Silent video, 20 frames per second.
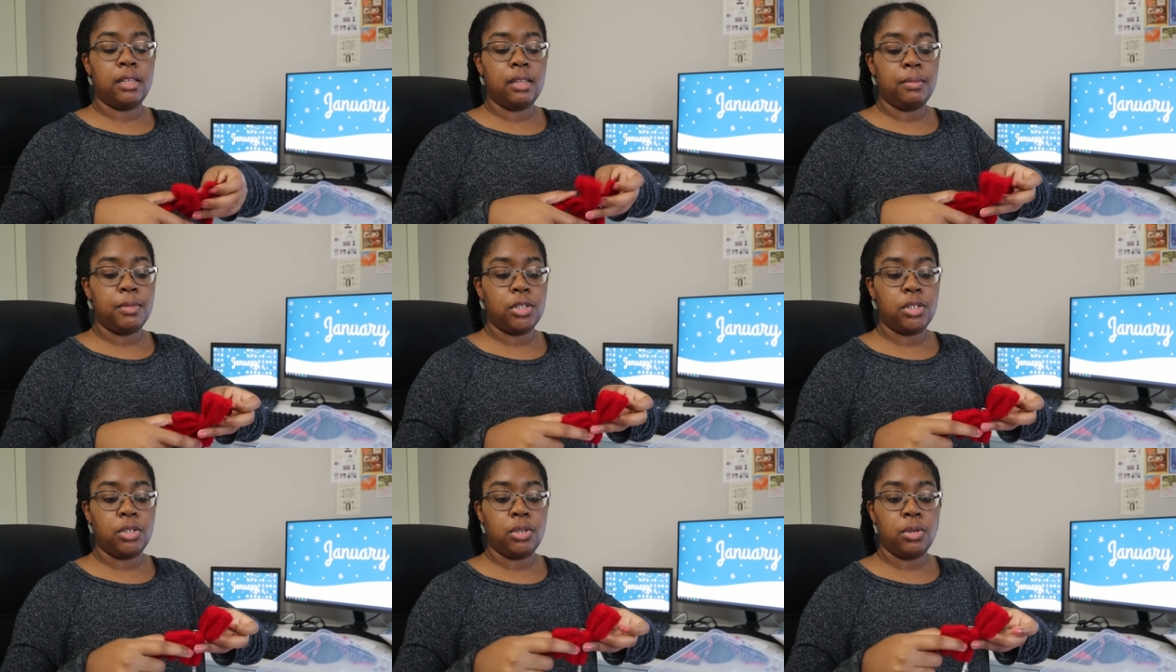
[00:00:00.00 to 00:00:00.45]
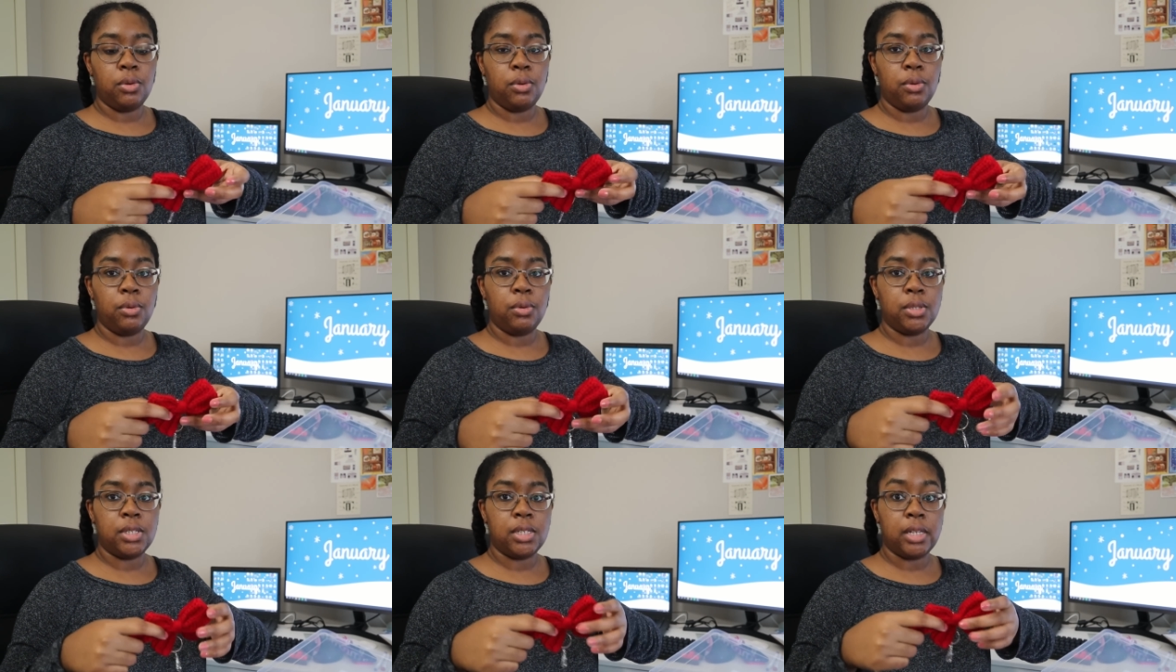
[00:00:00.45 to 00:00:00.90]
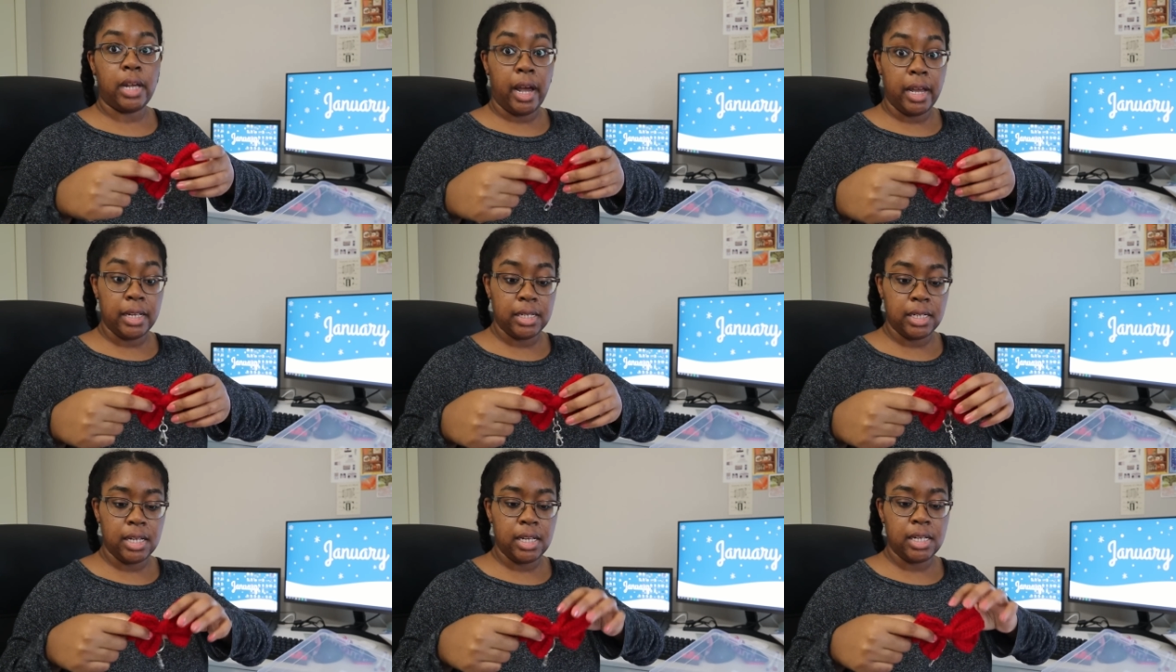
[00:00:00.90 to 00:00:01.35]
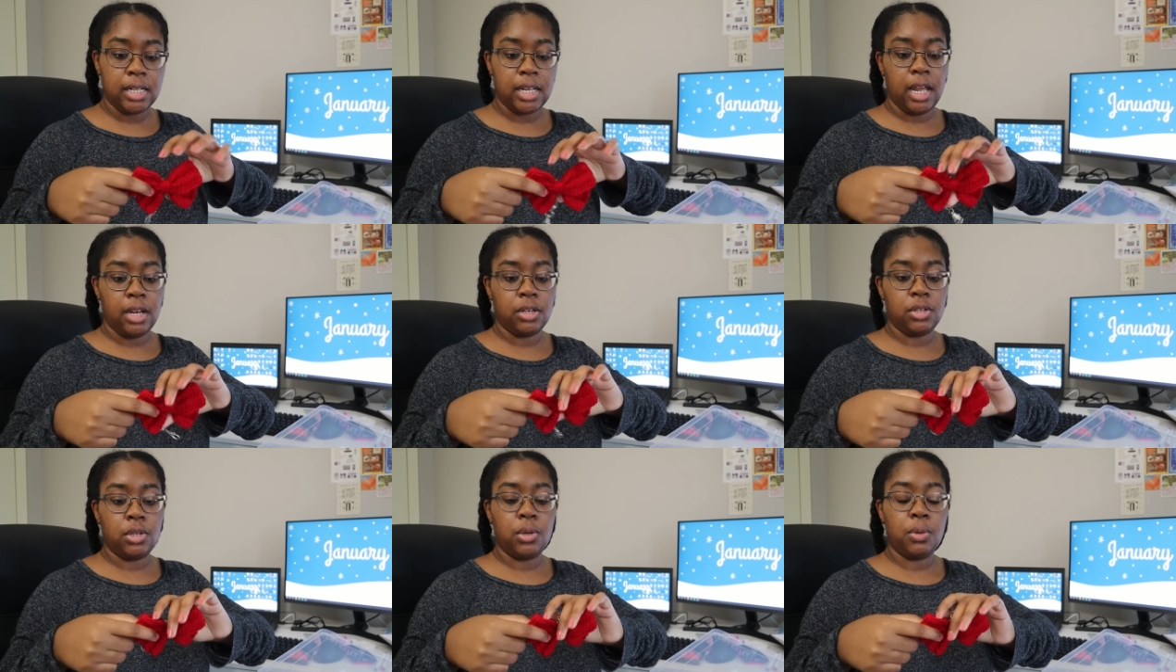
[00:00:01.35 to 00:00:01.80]
them in 2 sizes
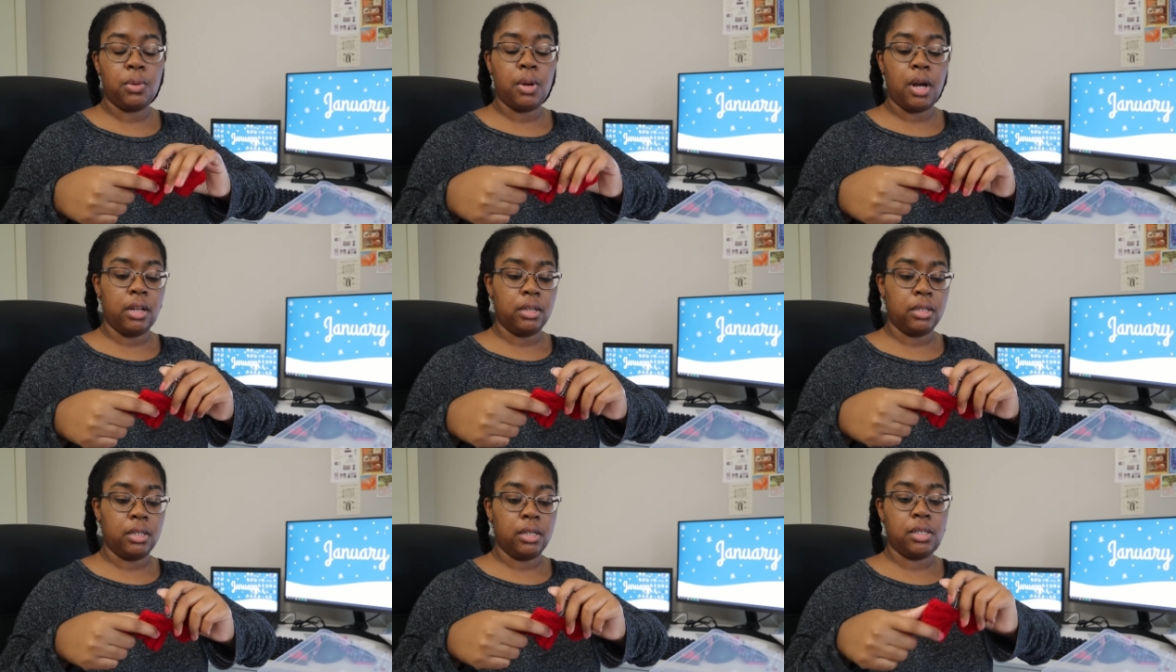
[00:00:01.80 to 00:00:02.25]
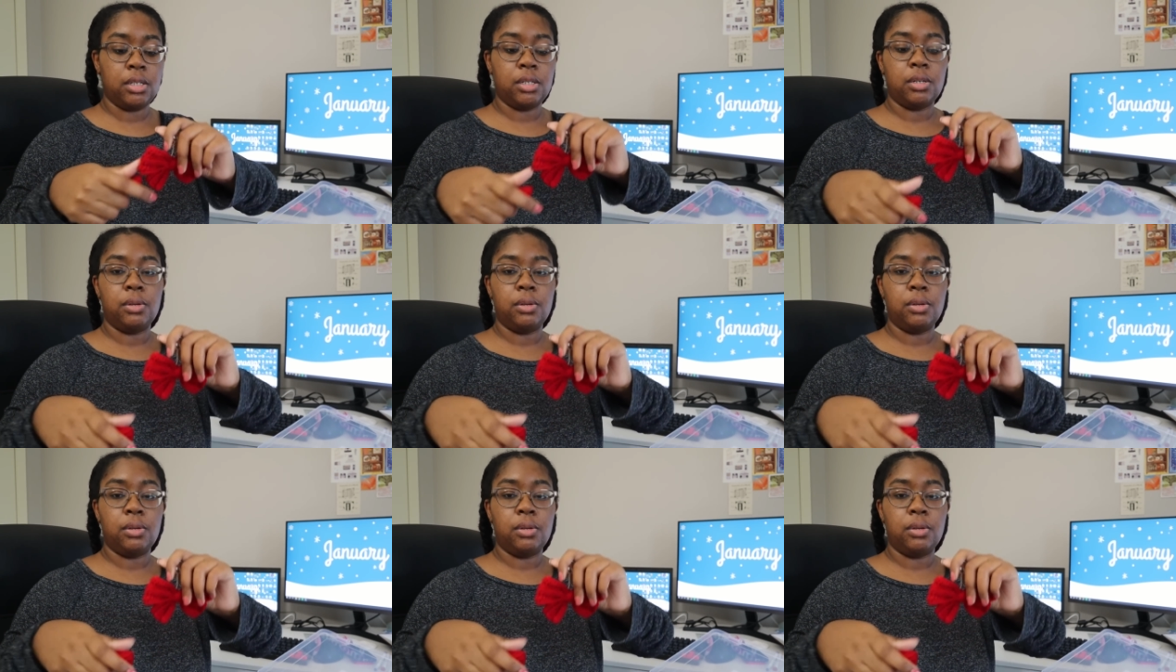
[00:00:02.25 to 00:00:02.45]
and 2 colors.